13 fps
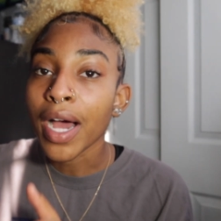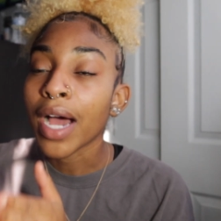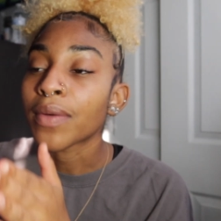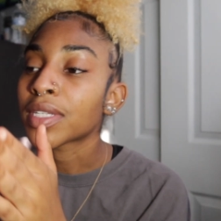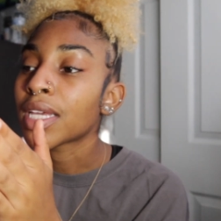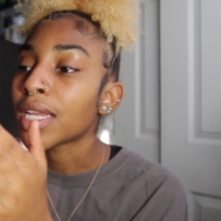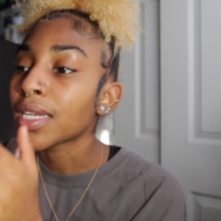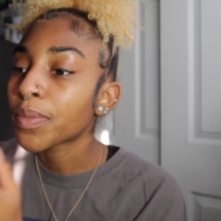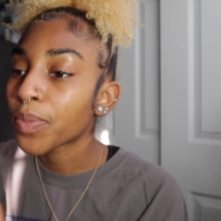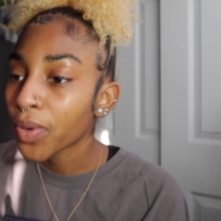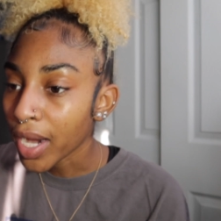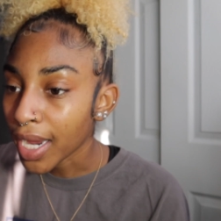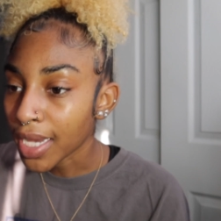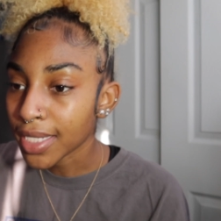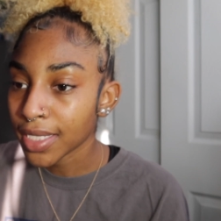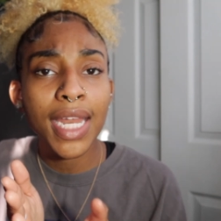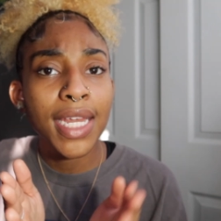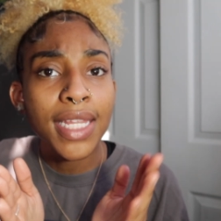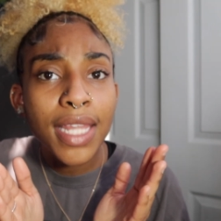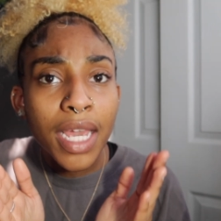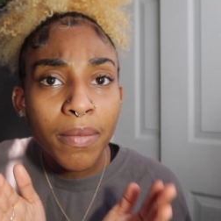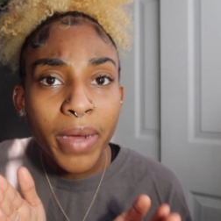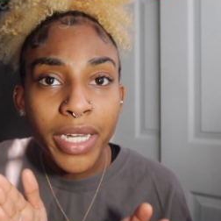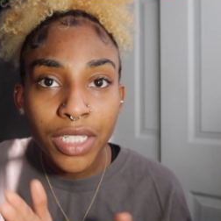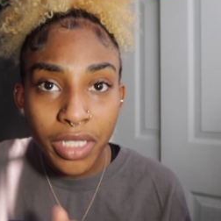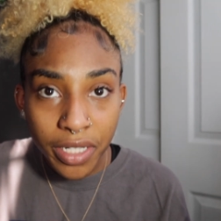I was getting depressed, I didn't like
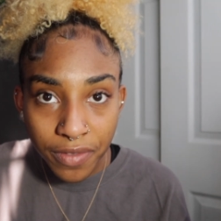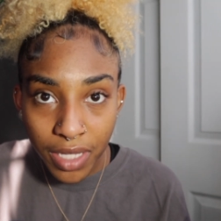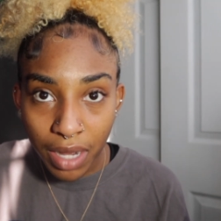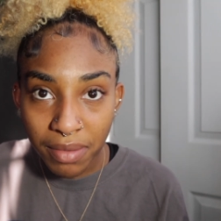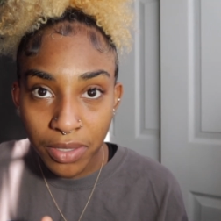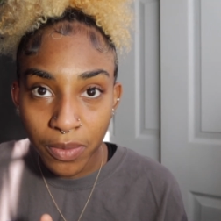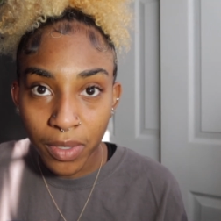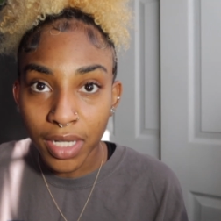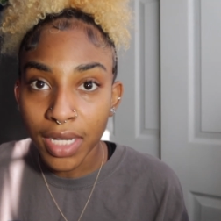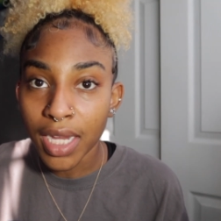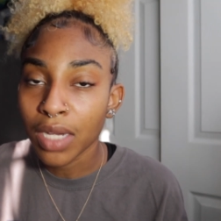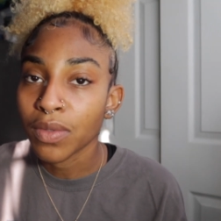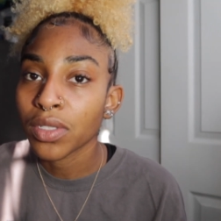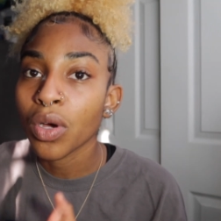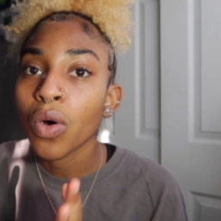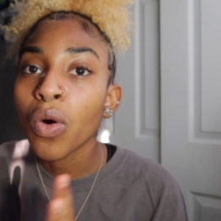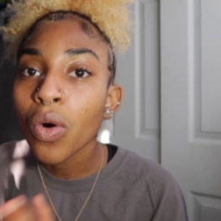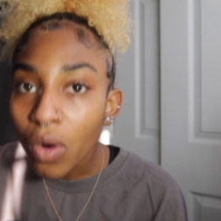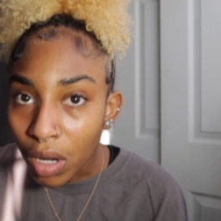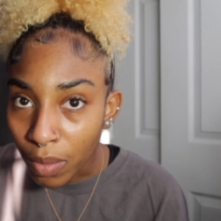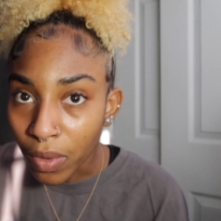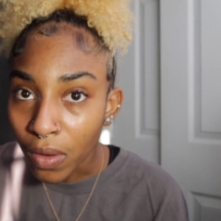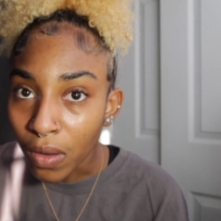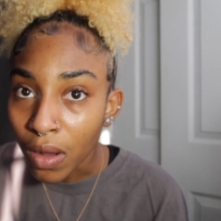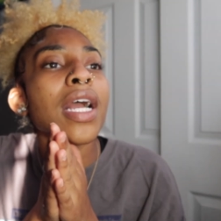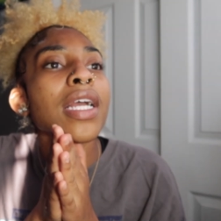my shifts I was working, it was
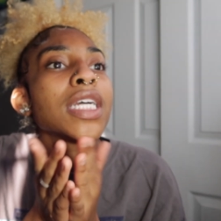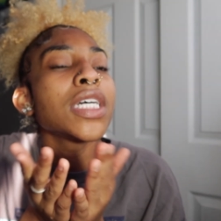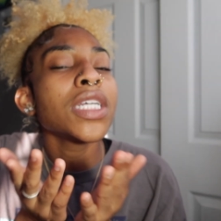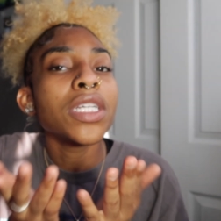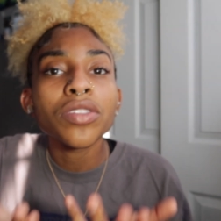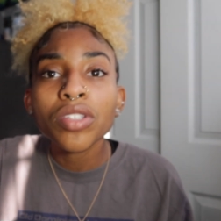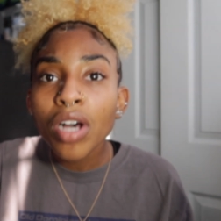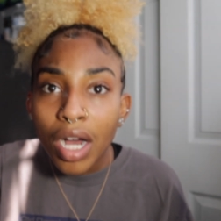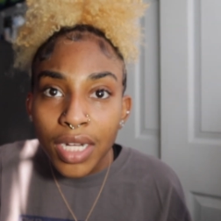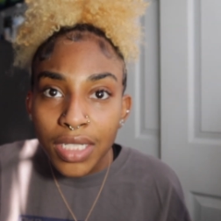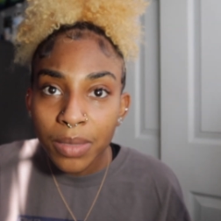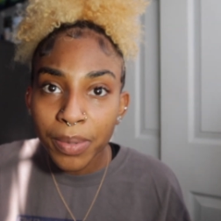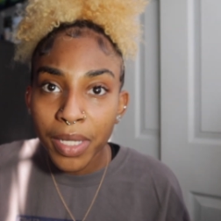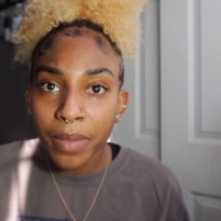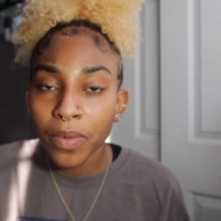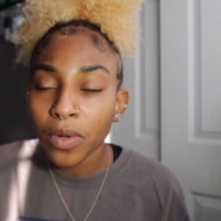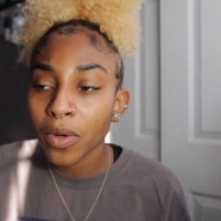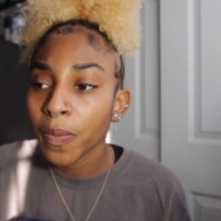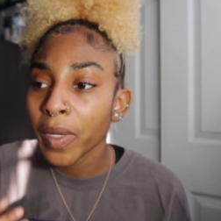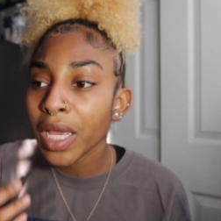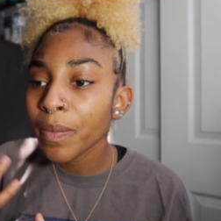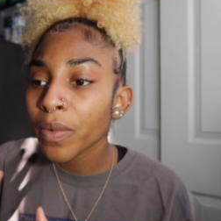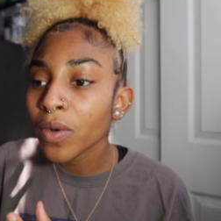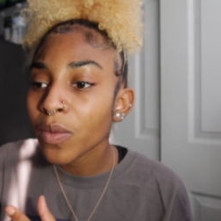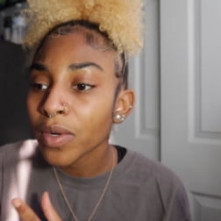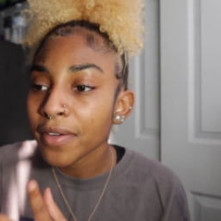horrible, I couldn't talk to people,
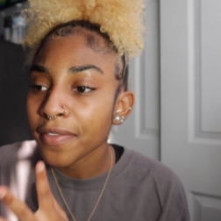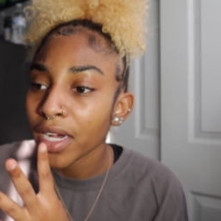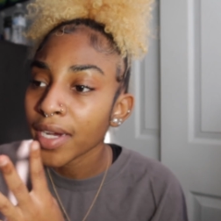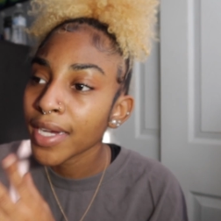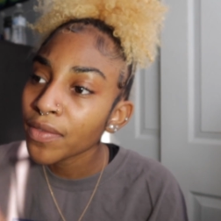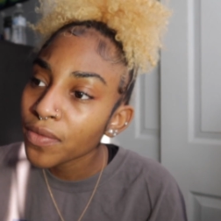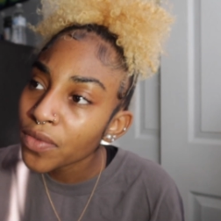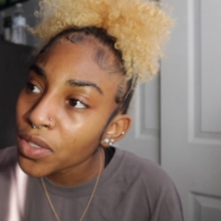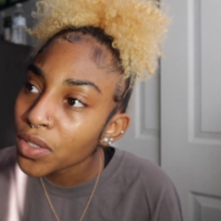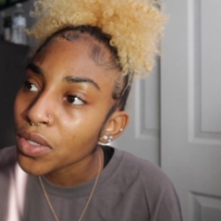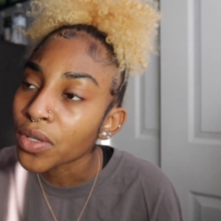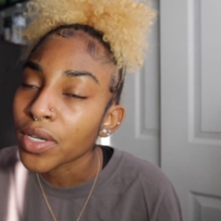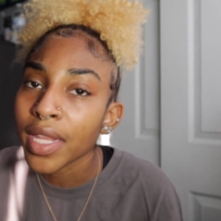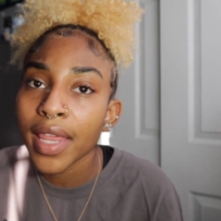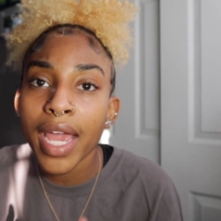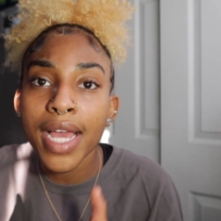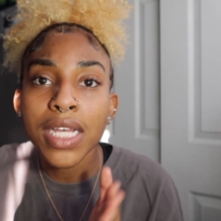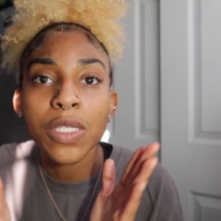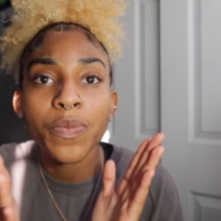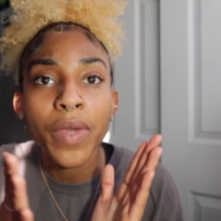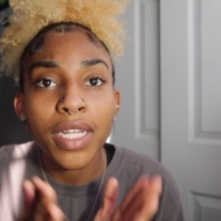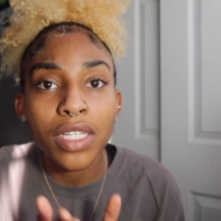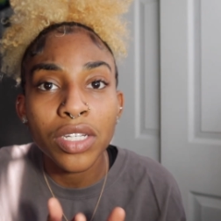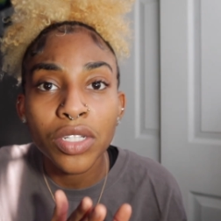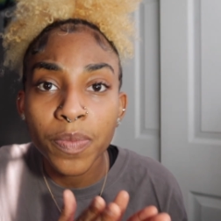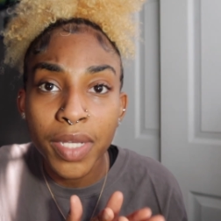people were very rude, they
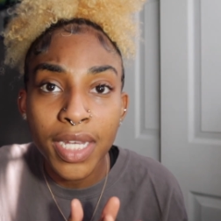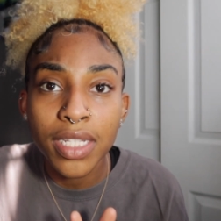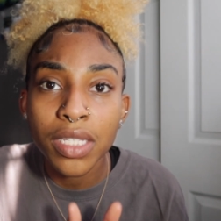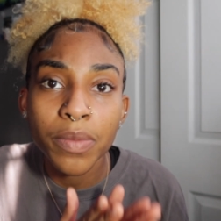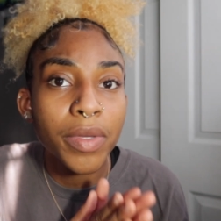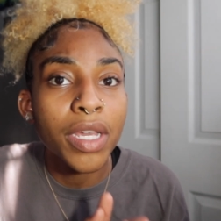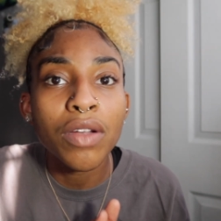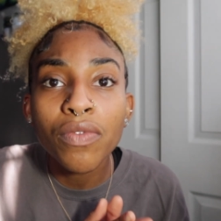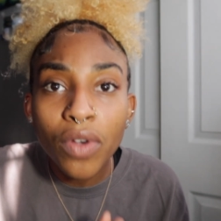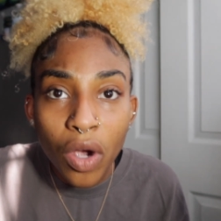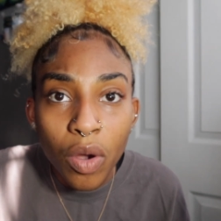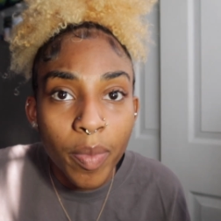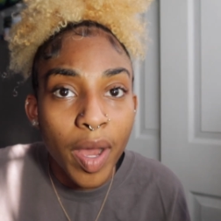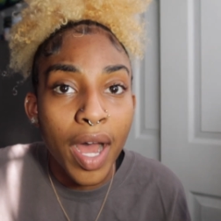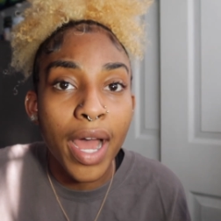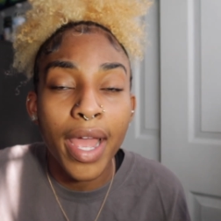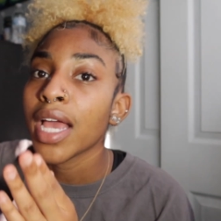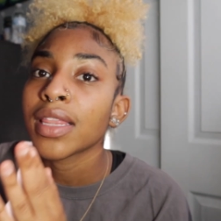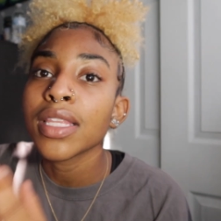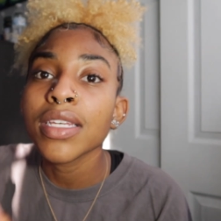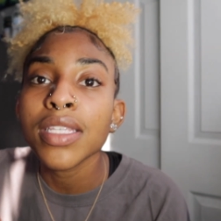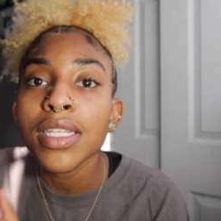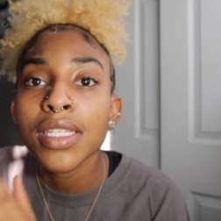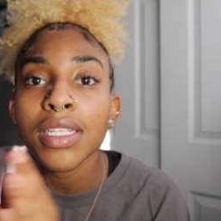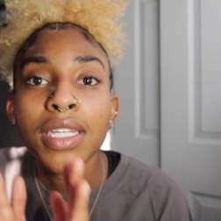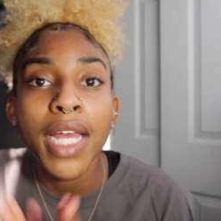expected me to be a robot and this,
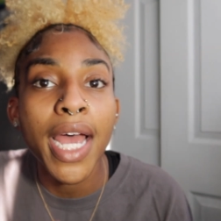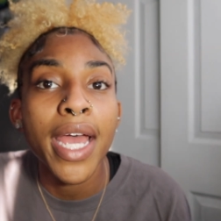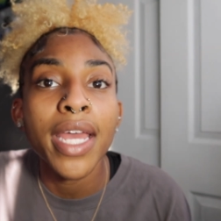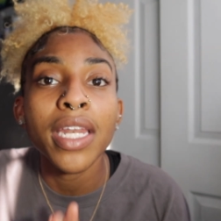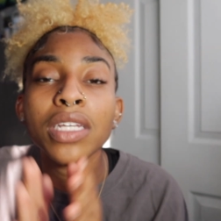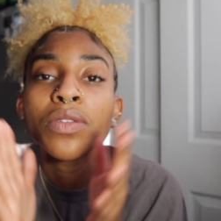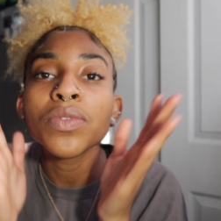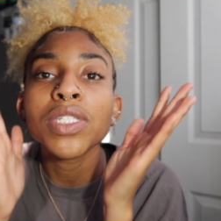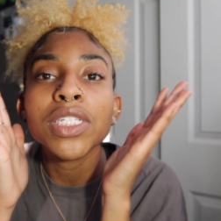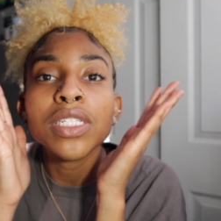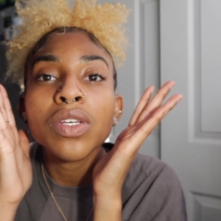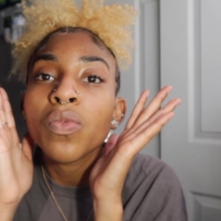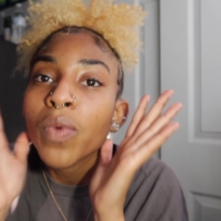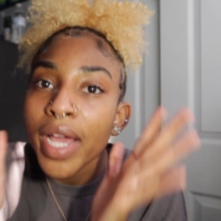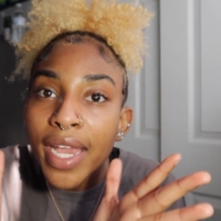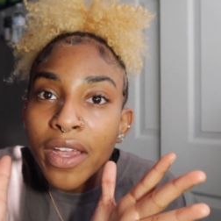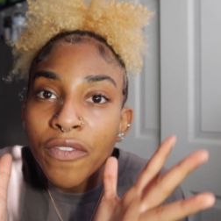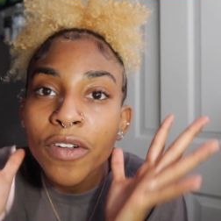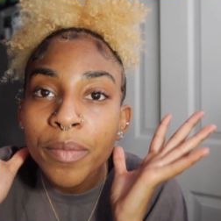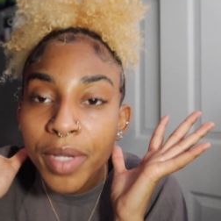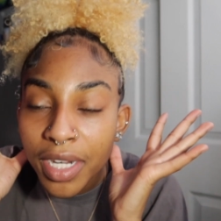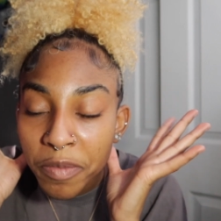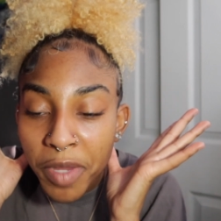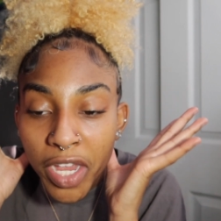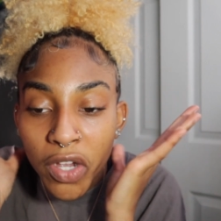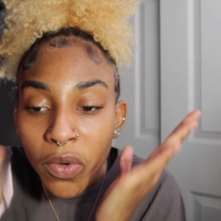this and that, and it was just a way for me to
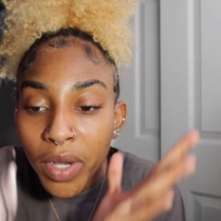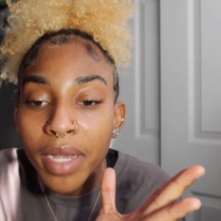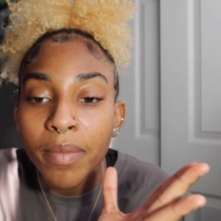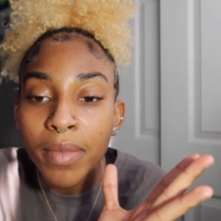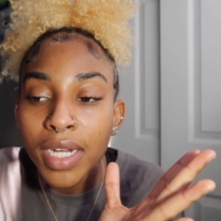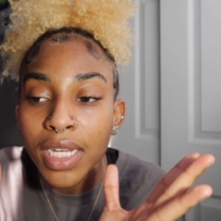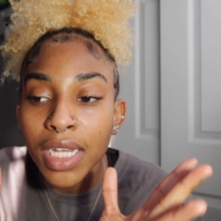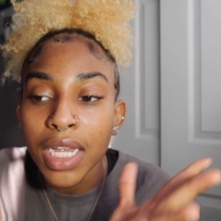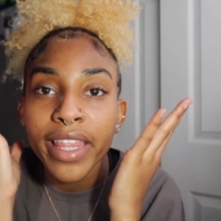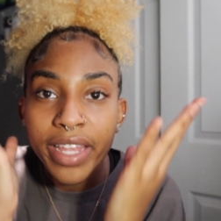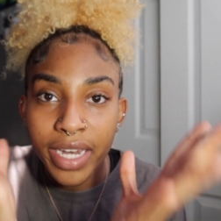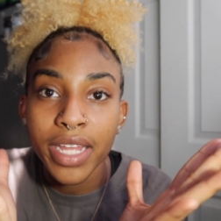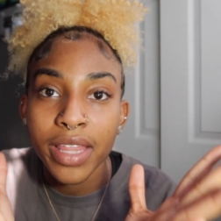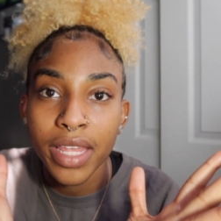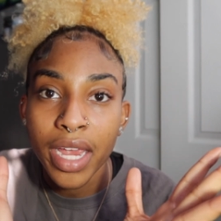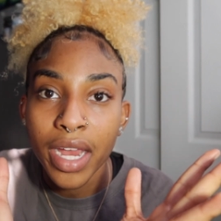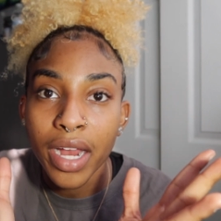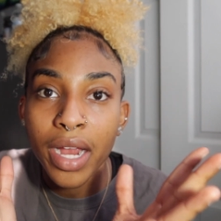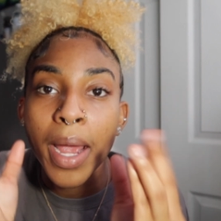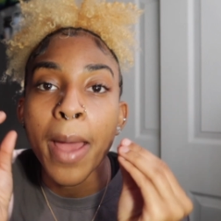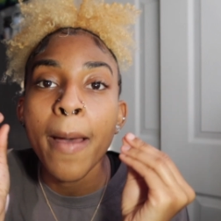make quick money then and there.